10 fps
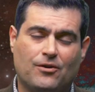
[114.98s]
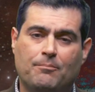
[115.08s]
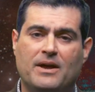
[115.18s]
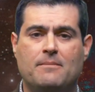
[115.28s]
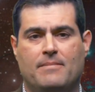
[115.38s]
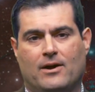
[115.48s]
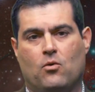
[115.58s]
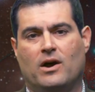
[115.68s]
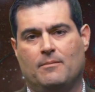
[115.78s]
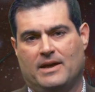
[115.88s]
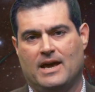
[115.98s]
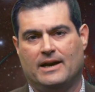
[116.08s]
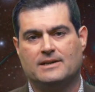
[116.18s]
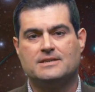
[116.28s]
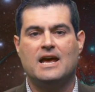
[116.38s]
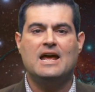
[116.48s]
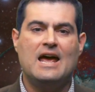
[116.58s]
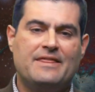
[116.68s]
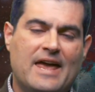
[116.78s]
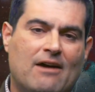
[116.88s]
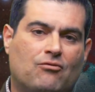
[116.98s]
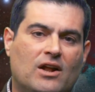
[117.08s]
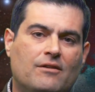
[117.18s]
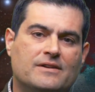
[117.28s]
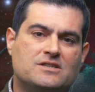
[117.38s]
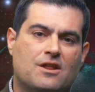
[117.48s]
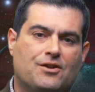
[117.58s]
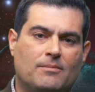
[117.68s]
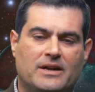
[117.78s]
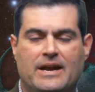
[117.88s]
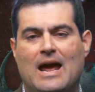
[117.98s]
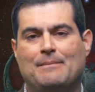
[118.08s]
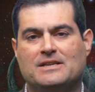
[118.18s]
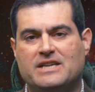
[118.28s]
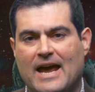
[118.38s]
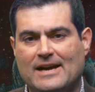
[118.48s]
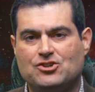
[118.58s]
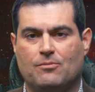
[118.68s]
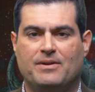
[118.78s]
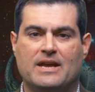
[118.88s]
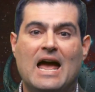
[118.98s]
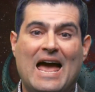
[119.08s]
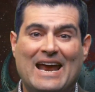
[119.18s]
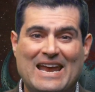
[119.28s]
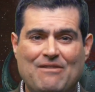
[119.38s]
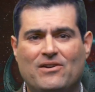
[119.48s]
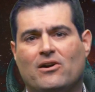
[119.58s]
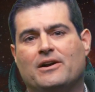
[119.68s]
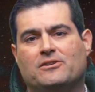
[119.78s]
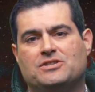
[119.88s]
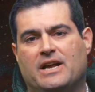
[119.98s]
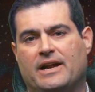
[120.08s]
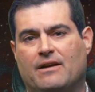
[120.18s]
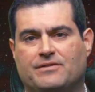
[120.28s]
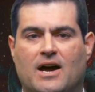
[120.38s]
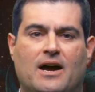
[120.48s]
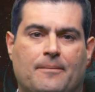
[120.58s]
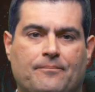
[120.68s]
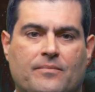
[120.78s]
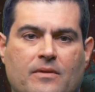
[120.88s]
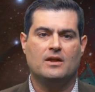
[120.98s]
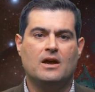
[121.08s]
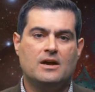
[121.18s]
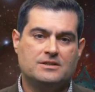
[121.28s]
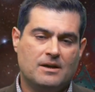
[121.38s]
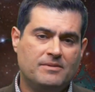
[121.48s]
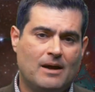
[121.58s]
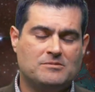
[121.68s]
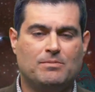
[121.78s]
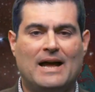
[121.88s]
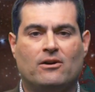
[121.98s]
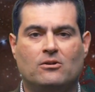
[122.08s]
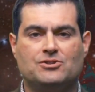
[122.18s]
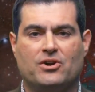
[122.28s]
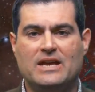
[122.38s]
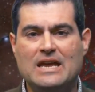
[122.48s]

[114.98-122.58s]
forbidden by quantum mechanics. They have relevance to thermodynamics, to entropy, and even our understanding of time. Sometimes black holes are